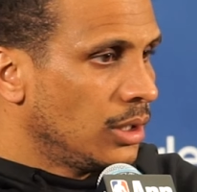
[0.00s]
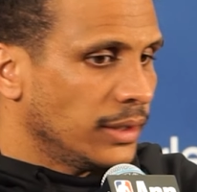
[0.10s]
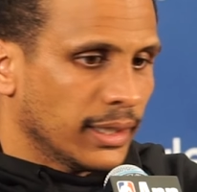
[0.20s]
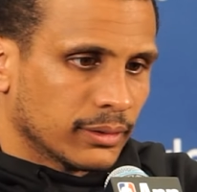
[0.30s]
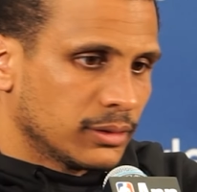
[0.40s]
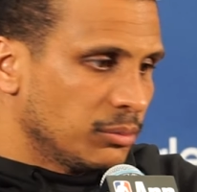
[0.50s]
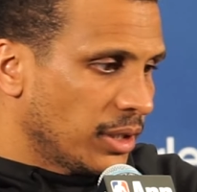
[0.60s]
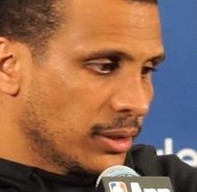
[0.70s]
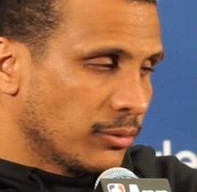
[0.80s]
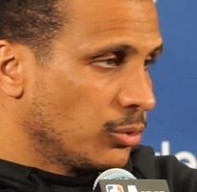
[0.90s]
Yeah,
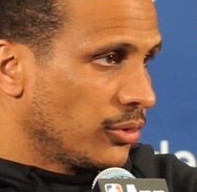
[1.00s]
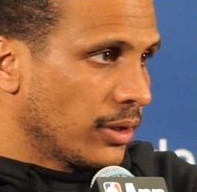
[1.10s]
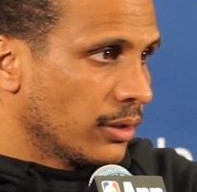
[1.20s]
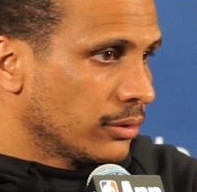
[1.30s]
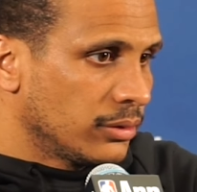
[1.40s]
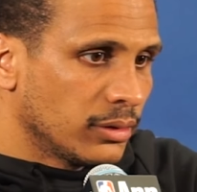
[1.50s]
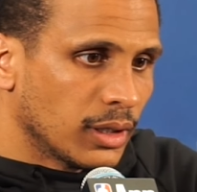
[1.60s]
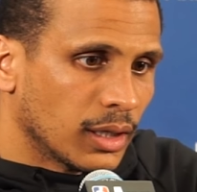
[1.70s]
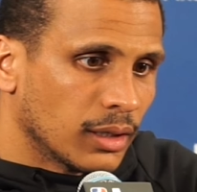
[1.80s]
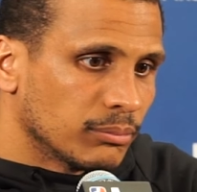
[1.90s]
competitiveness was there.
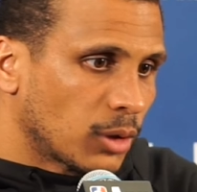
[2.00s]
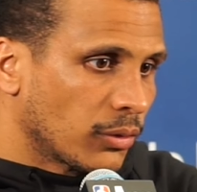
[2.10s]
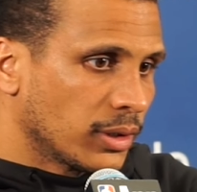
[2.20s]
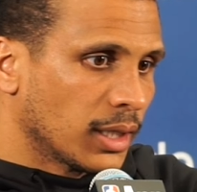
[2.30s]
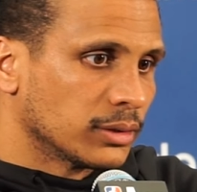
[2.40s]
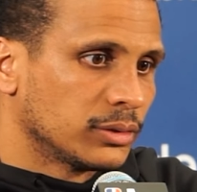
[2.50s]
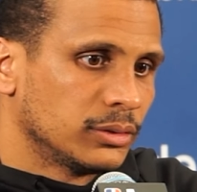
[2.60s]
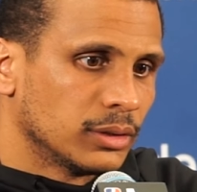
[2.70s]
All the guys.